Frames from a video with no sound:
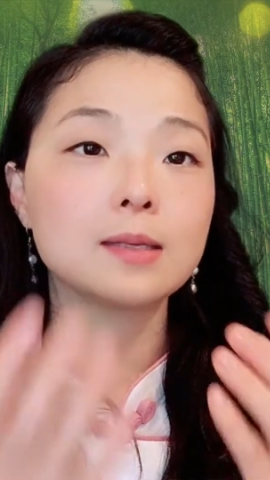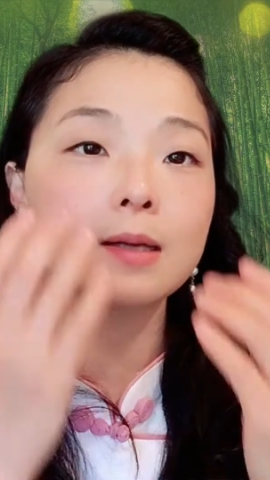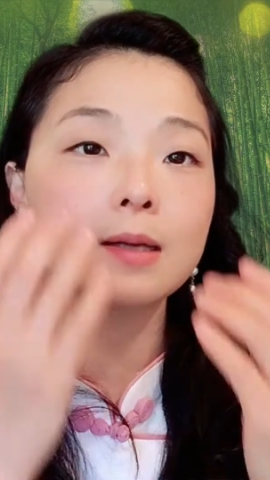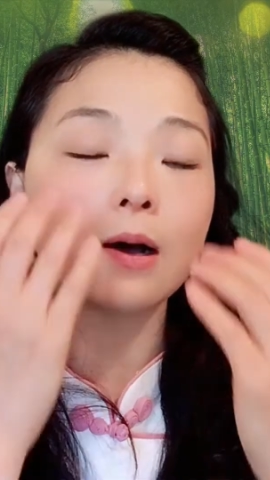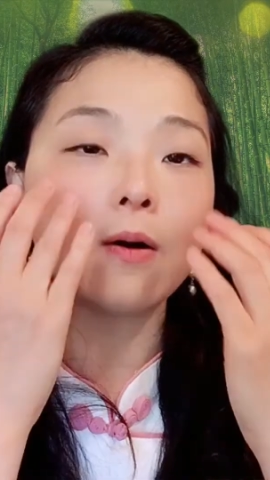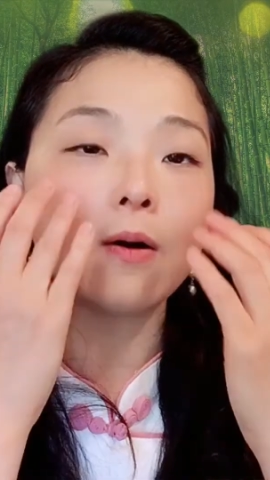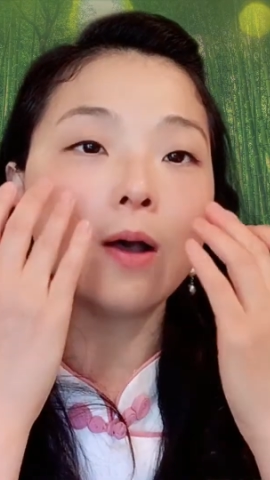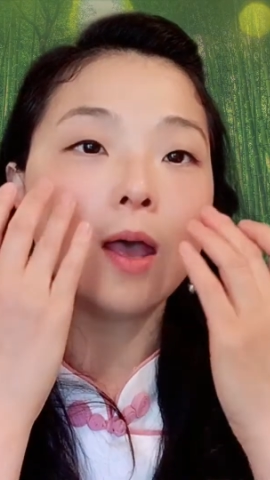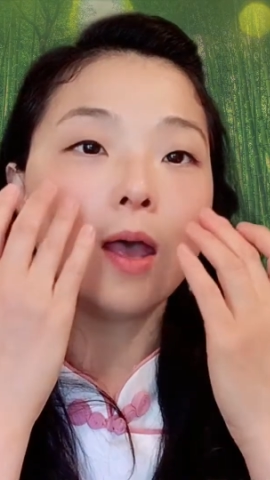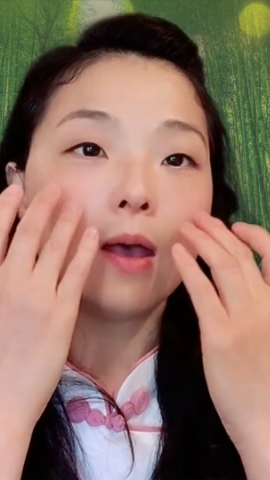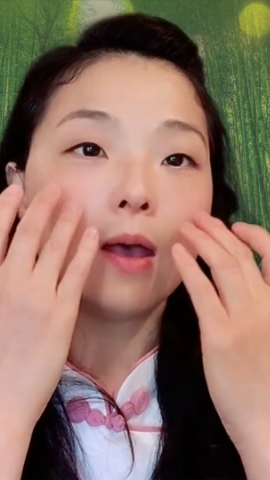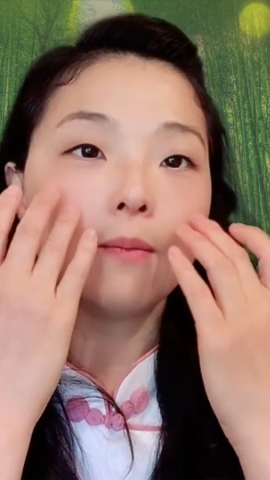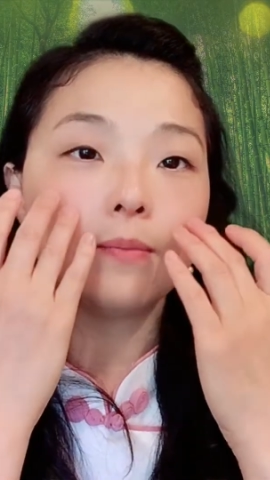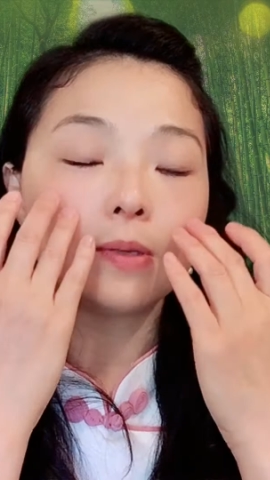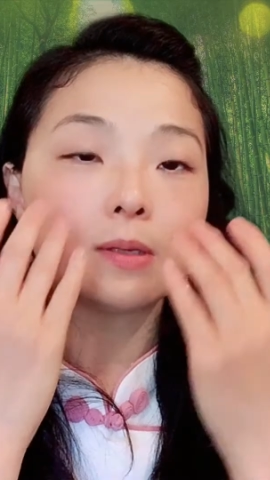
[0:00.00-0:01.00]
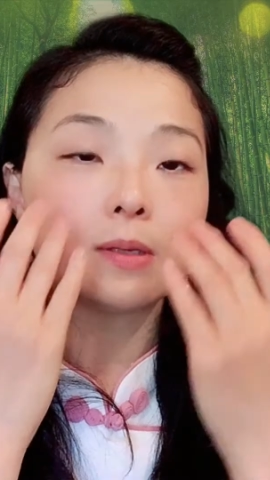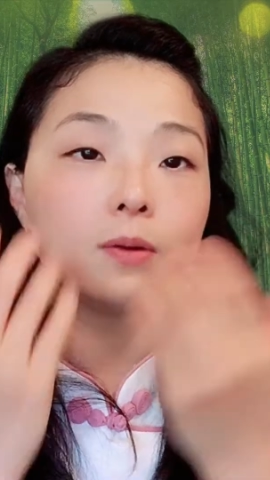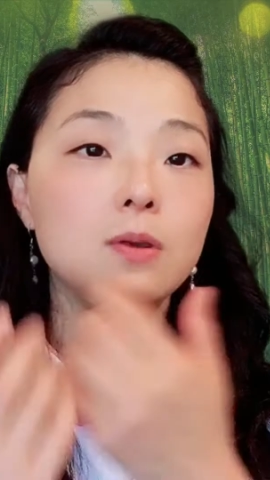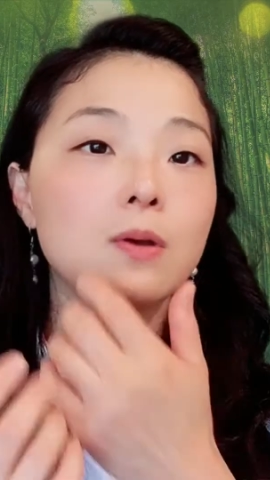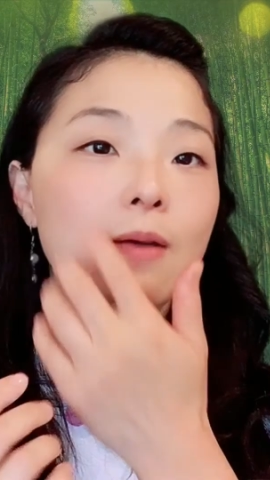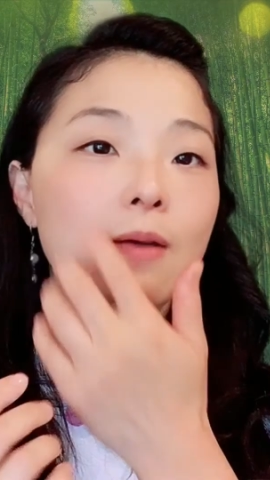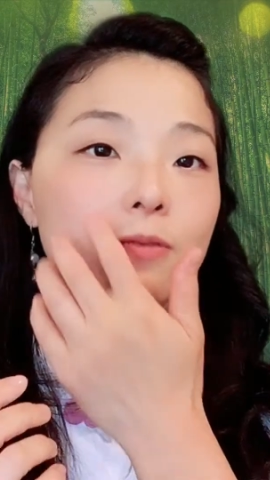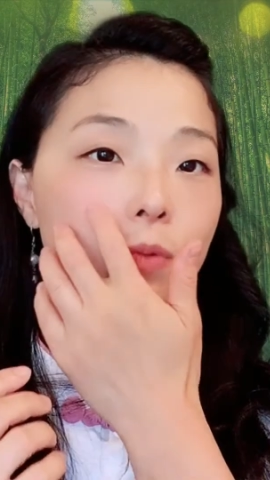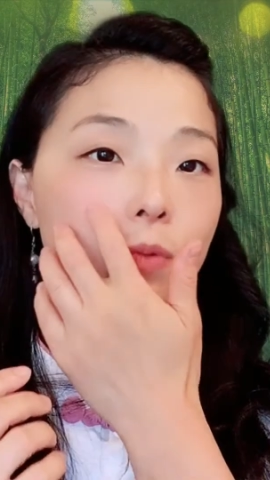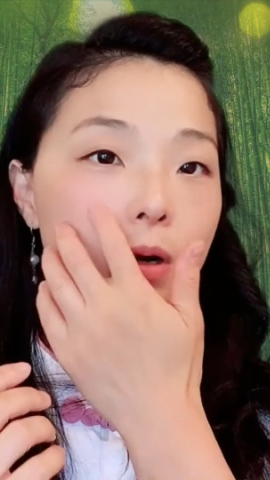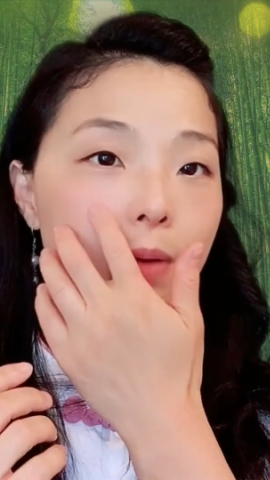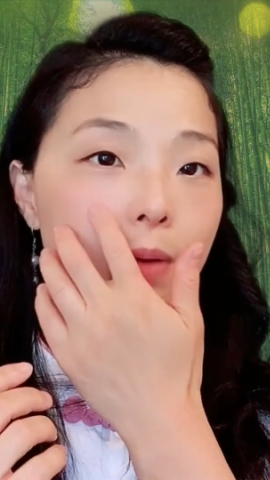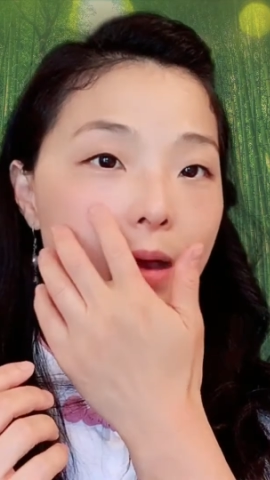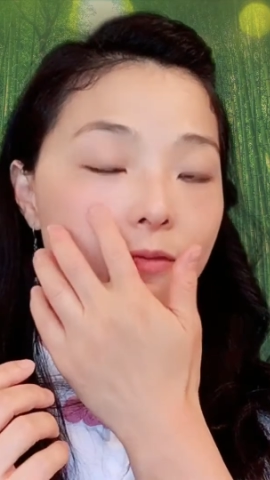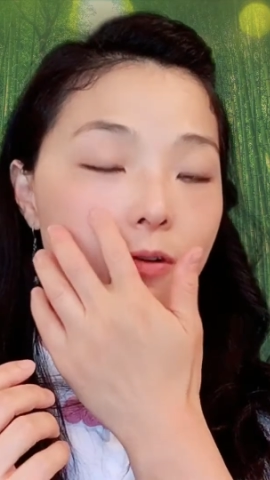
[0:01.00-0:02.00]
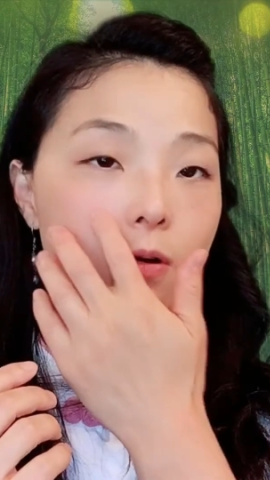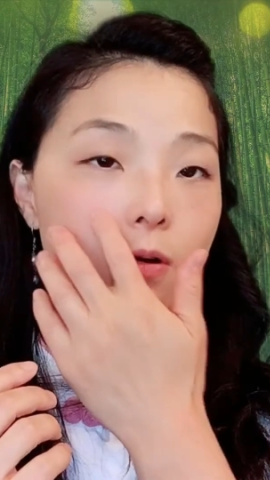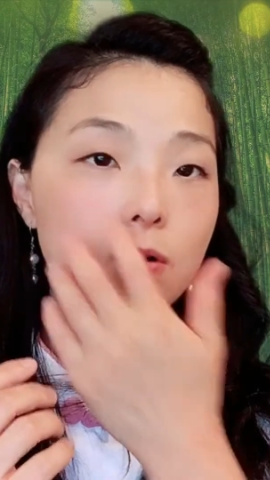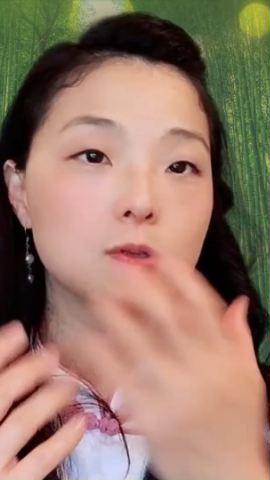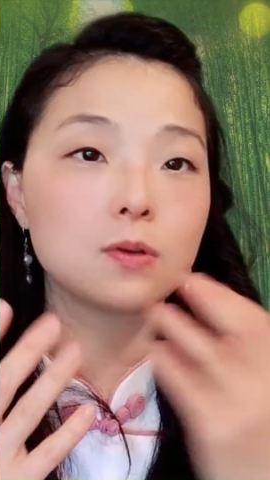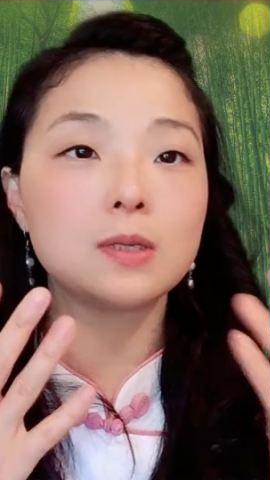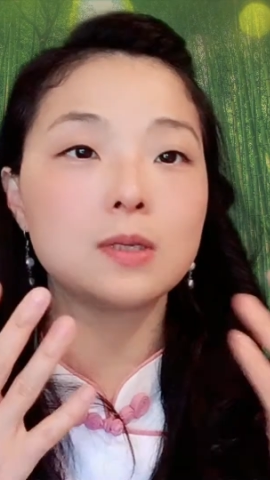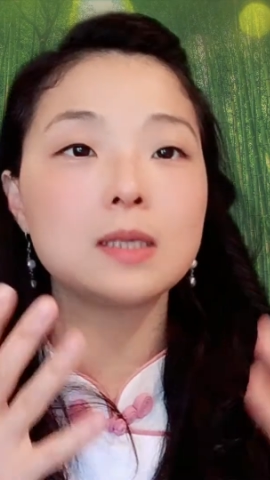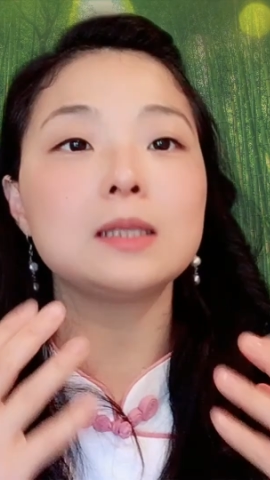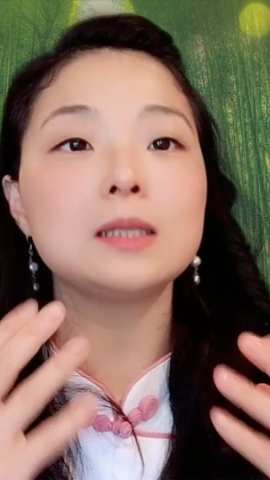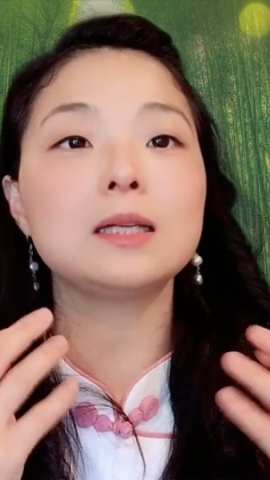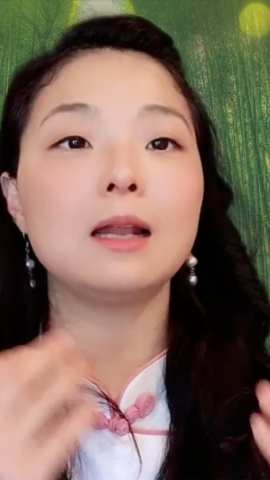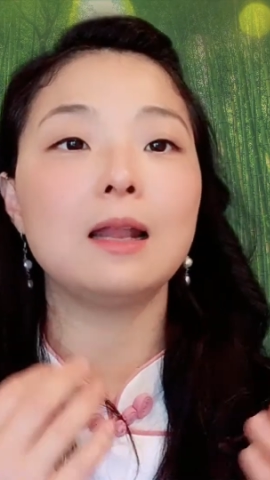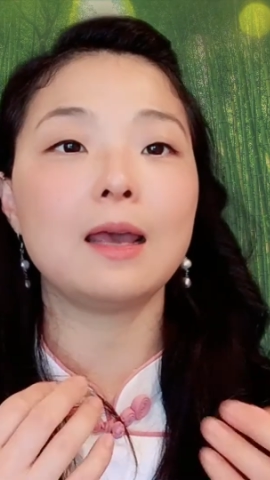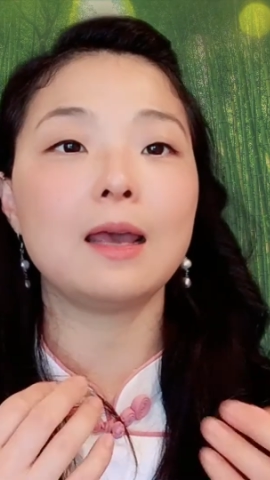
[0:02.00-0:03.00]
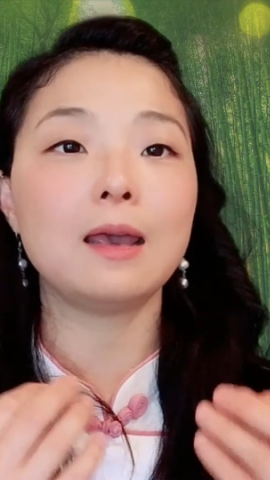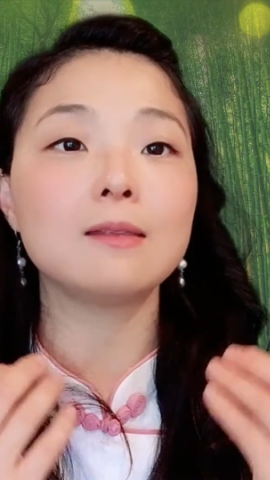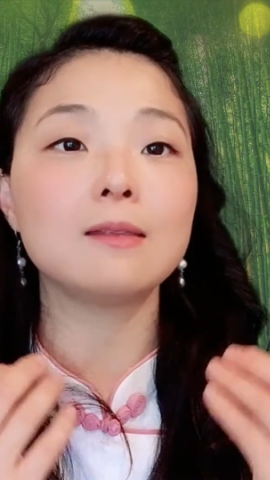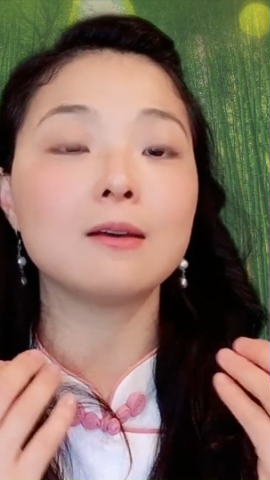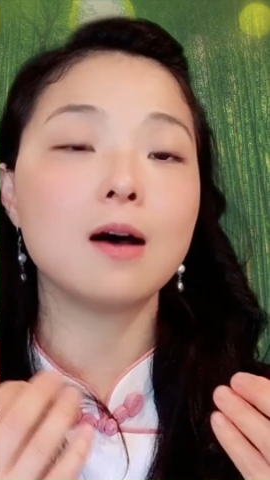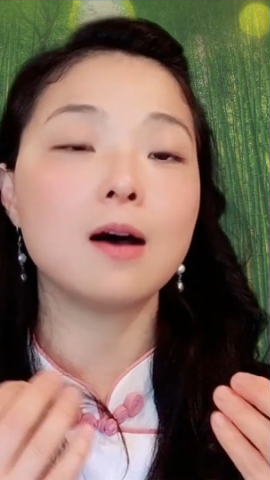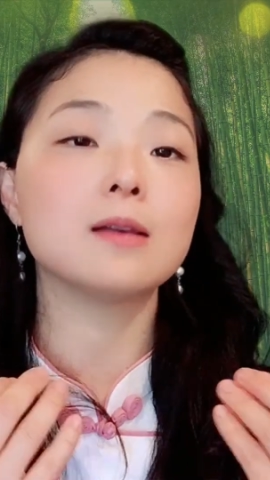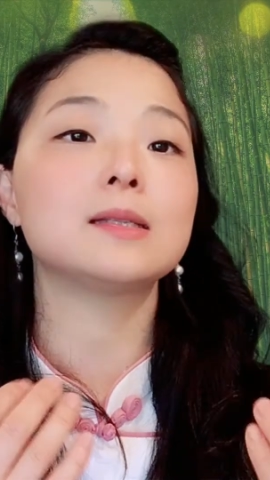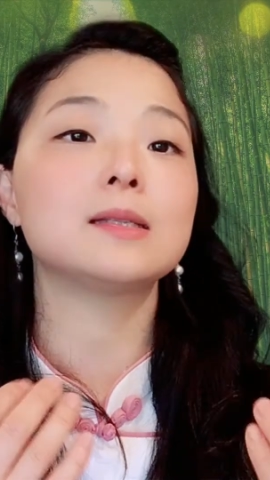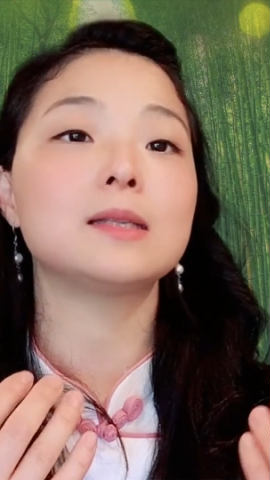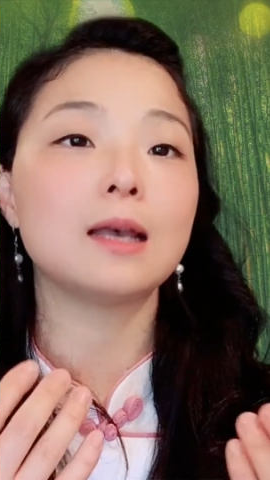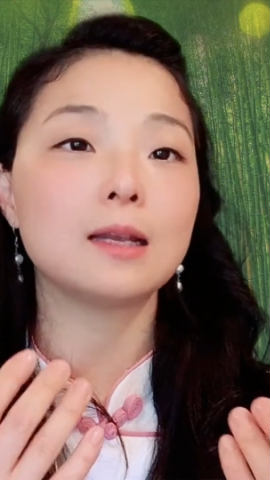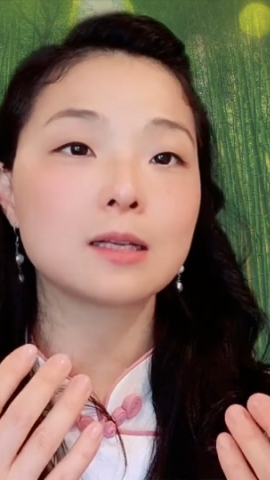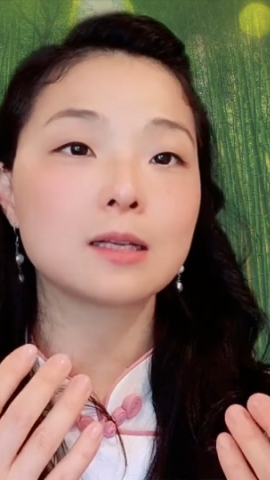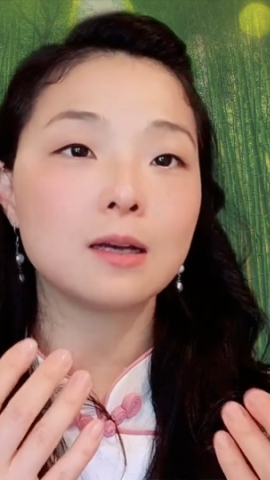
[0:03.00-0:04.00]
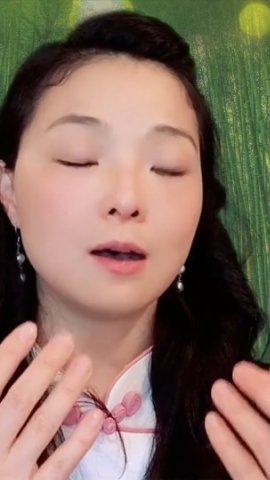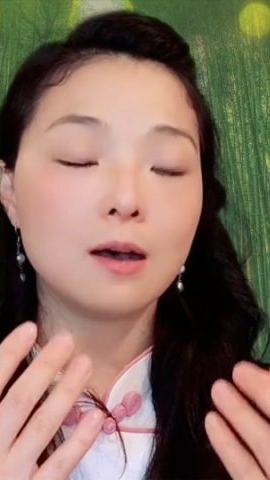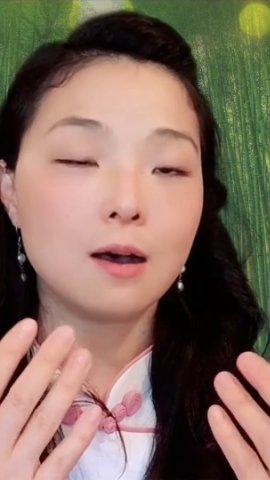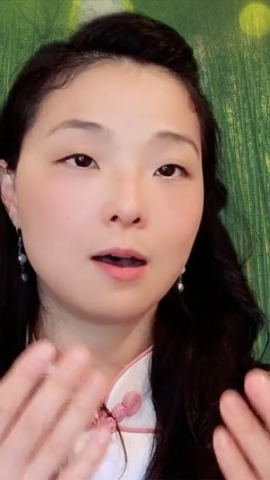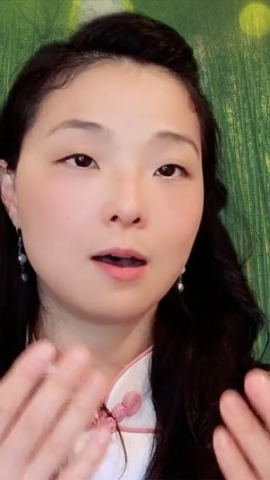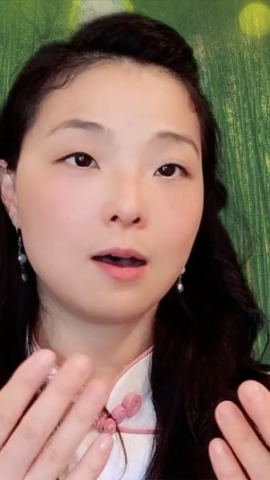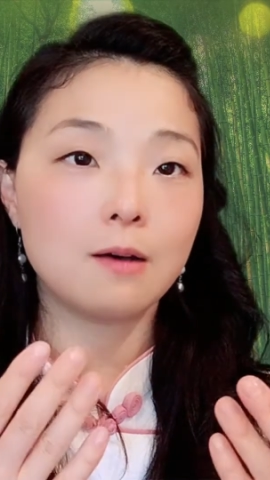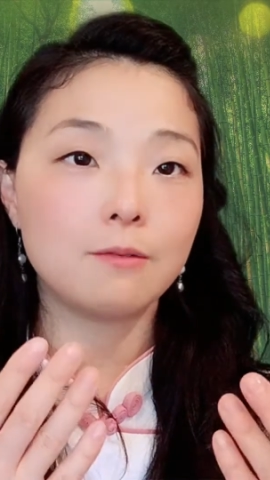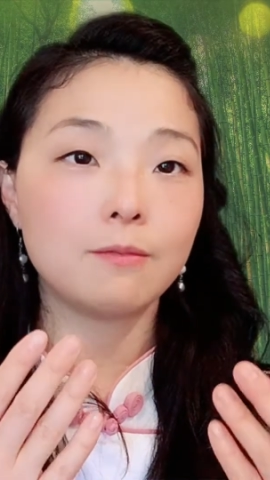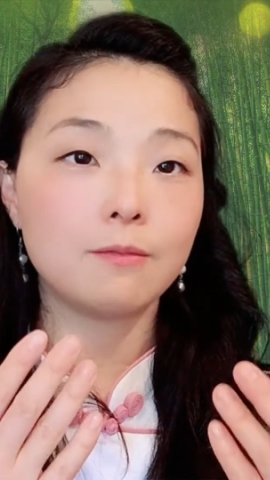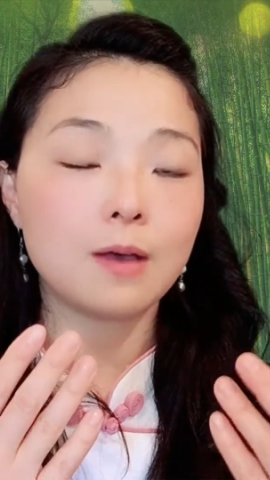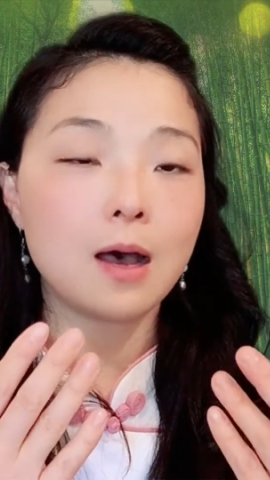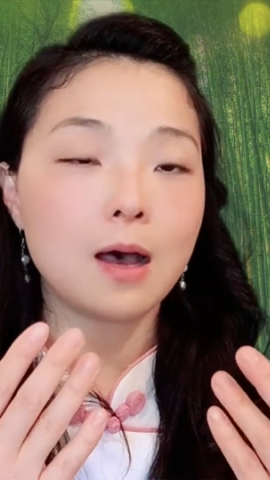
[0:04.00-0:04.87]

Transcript: So you have to wear bifocals. So this delays the onset of